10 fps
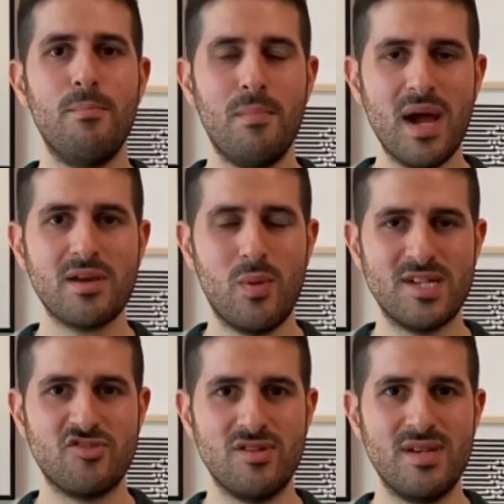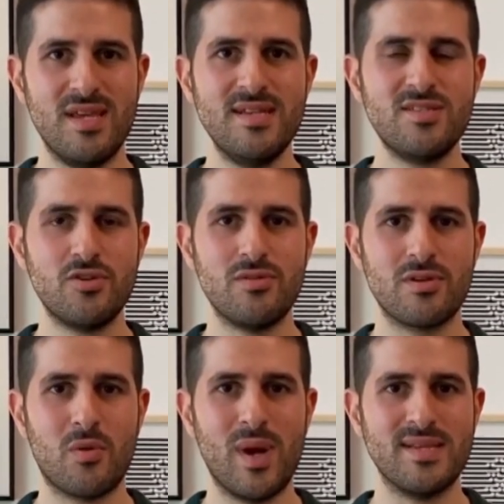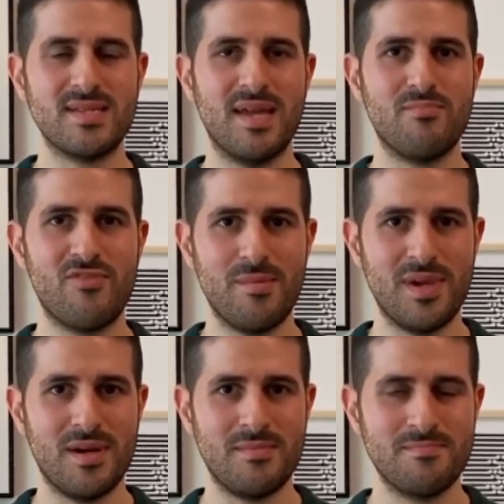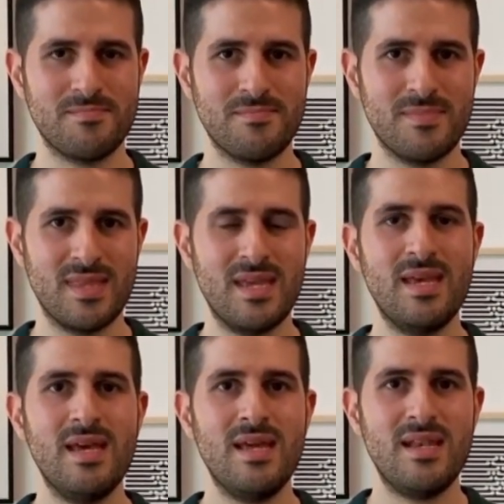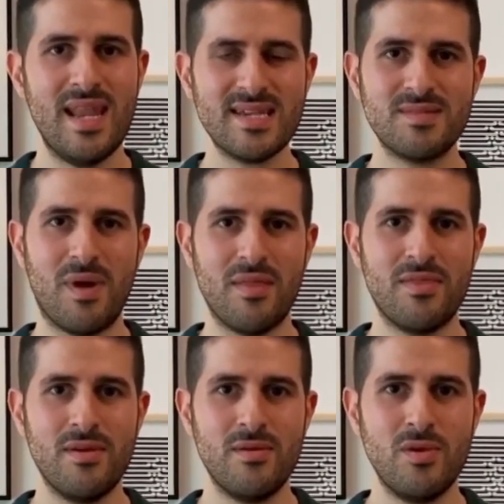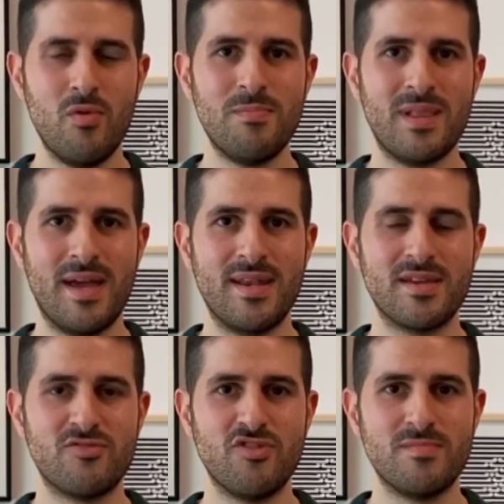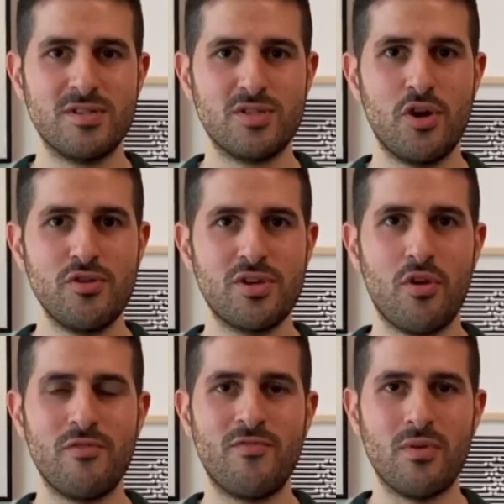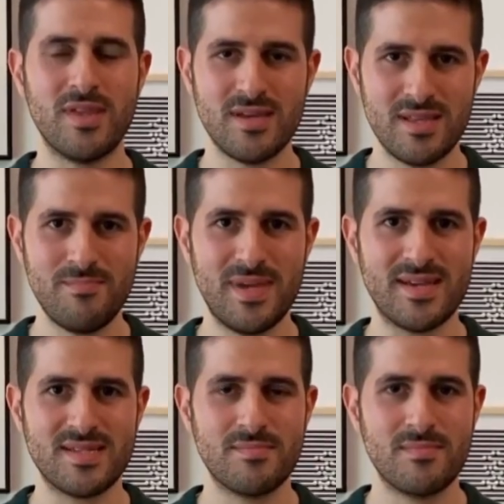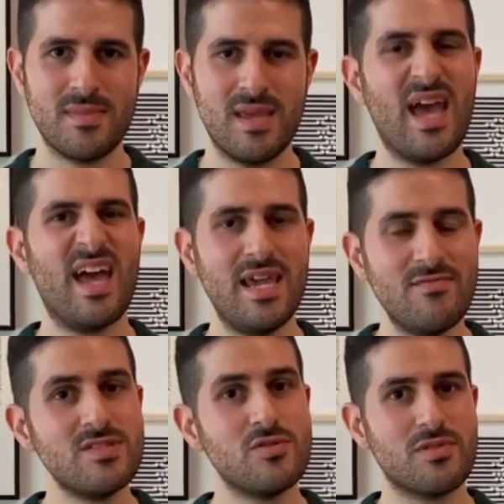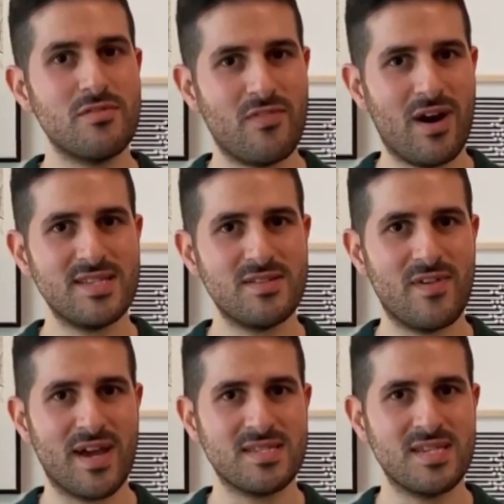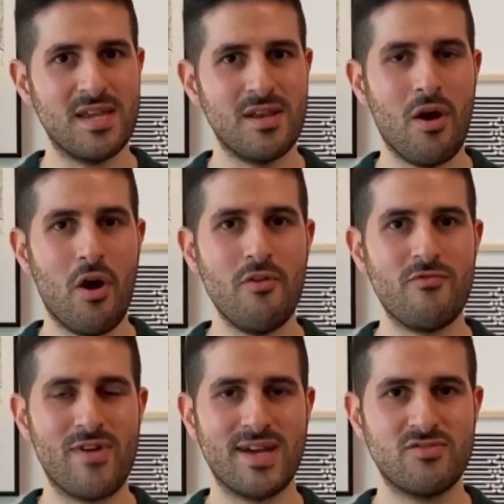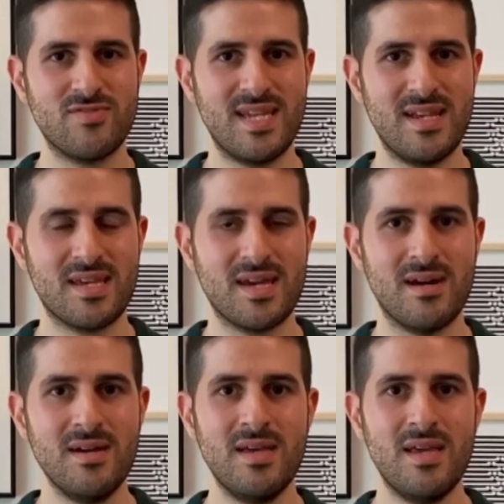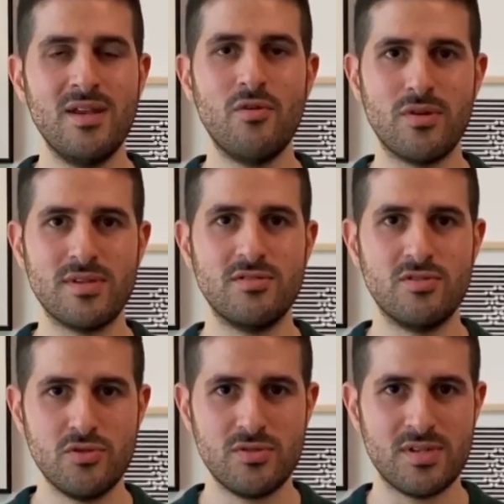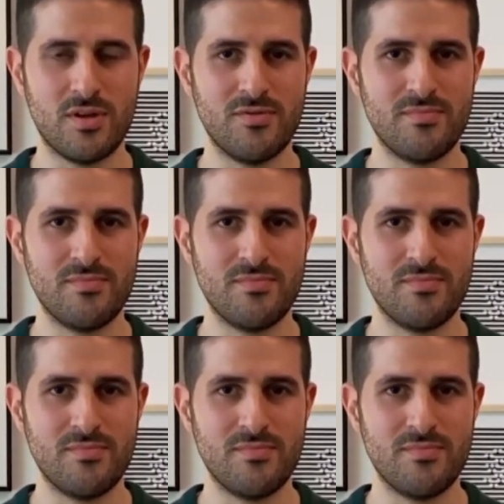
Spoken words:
My question is to the Queensland Premier. Next month, you are planning a trip to Tokyo for the Olympics, and even took the Pfizer vaccine over AstraZeneca in order to do so.